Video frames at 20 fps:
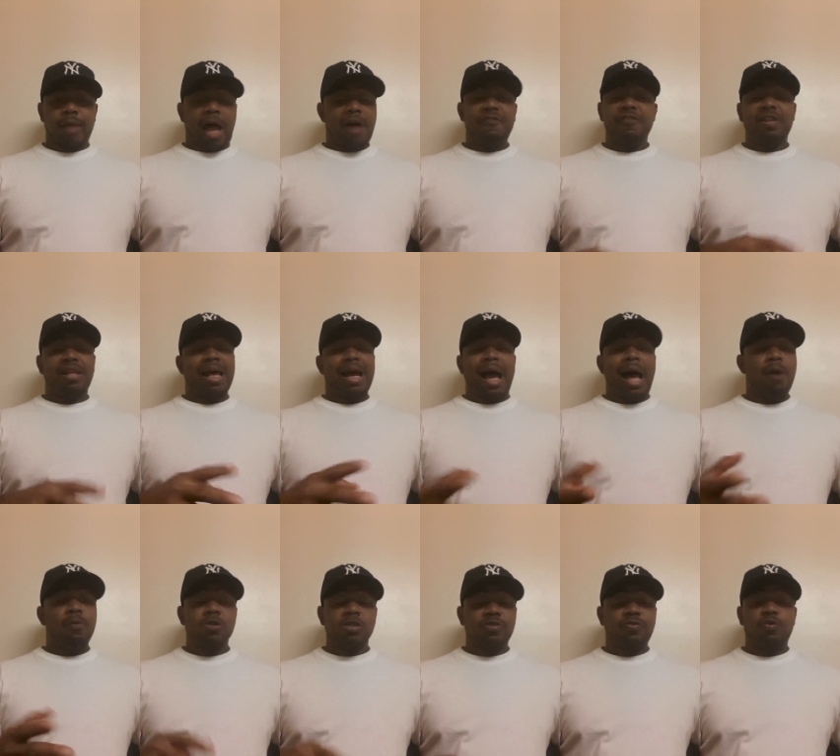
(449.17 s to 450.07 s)
I feel like
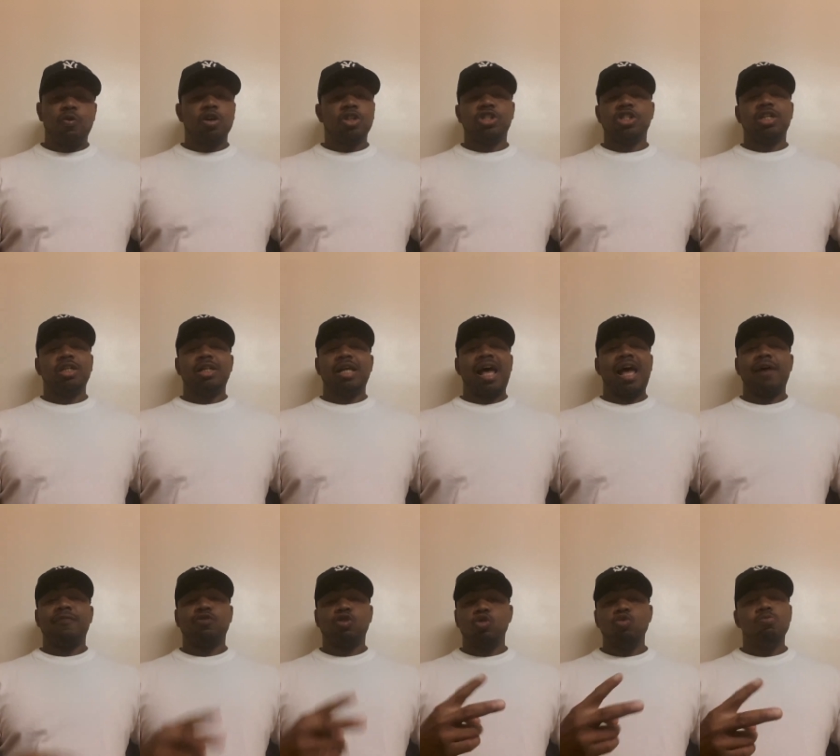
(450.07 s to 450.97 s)
I was fortunate to
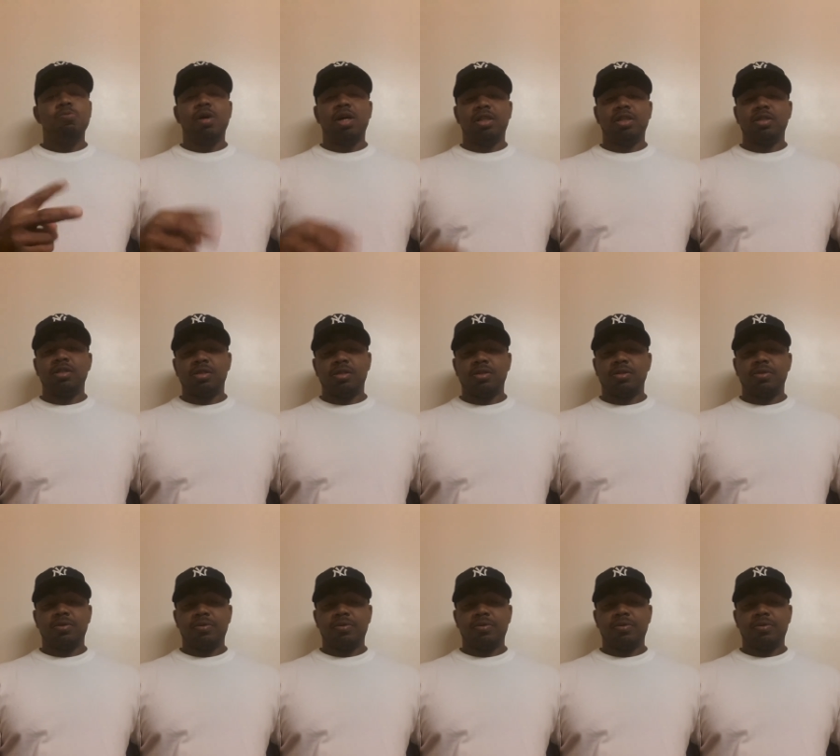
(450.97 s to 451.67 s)
have two mothers.